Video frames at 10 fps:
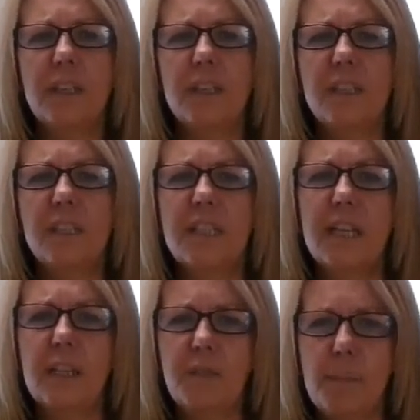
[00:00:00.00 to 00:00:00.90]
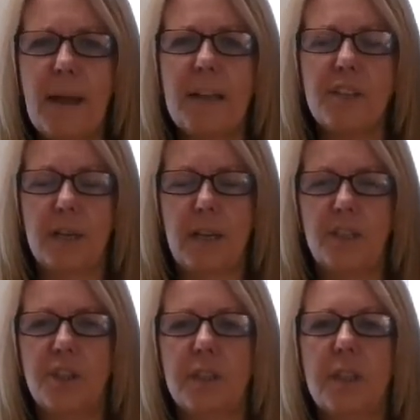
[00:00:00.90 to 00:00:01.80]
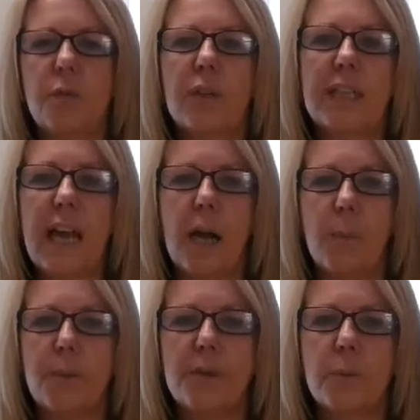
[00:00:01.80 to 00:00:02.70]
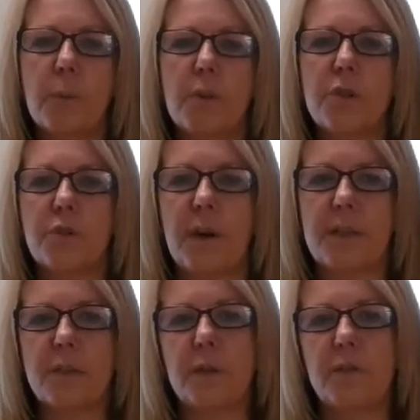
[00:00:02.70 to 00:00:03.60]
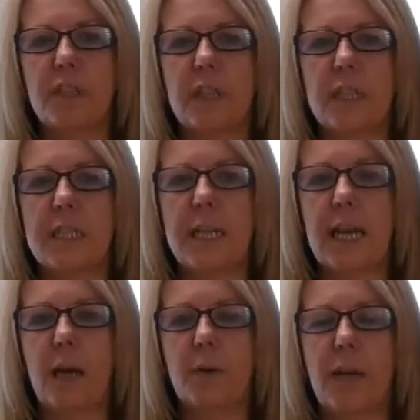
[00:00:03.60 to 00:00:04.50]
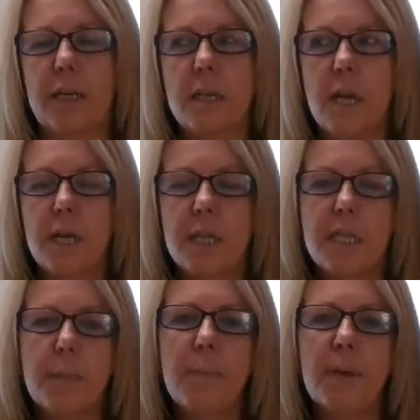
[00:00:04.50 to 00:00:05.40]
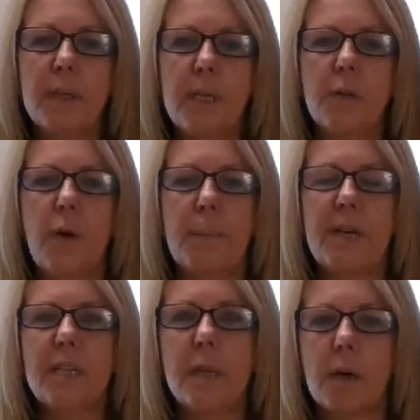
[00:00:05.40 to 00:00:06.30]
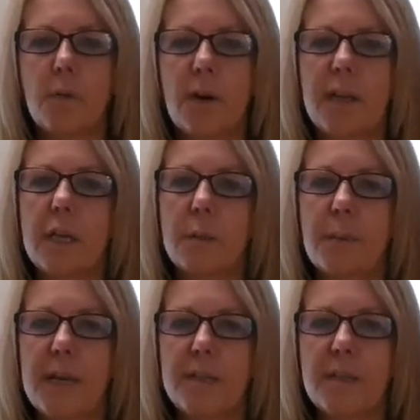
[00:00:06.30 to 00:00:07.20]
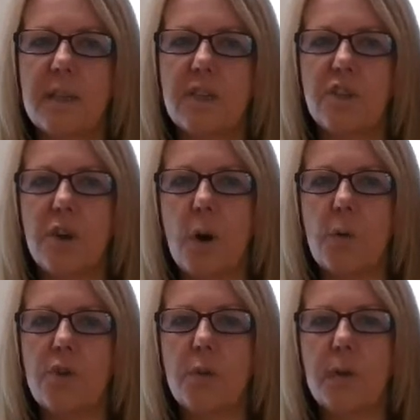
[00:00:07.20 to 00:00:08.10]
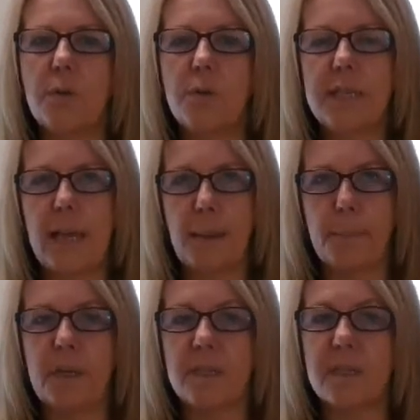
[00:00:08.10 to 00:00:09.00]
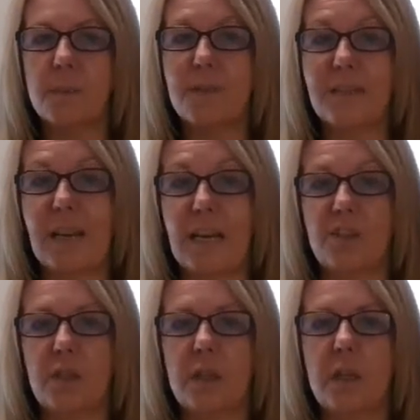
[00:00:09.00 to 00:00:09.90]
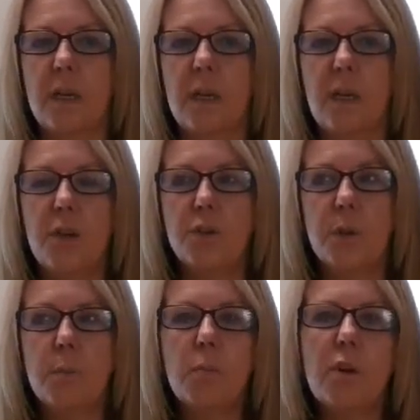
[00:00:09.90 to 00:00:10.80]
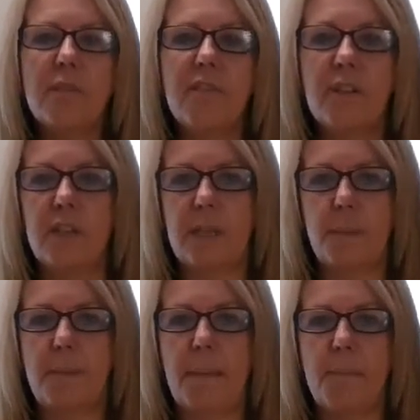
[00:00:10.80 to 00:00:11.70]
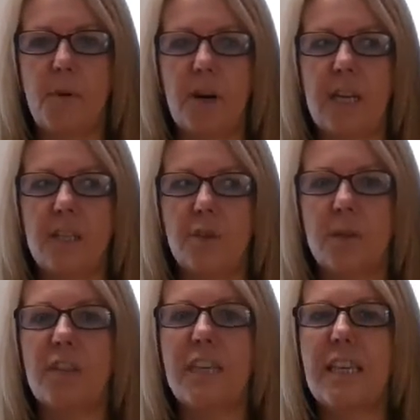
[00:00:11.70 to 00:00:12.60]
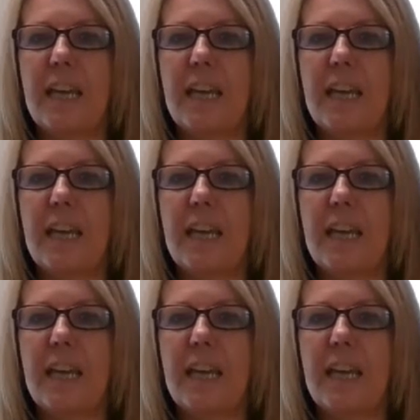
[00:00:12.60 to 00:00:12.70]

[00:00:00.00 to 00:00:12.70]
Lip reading: The skill of imagination can really help us when we're stressed or feeling down, and this ability to reminisce on a regular basis has shown to increase happiness substantially. So the more vivid the memory, sort of the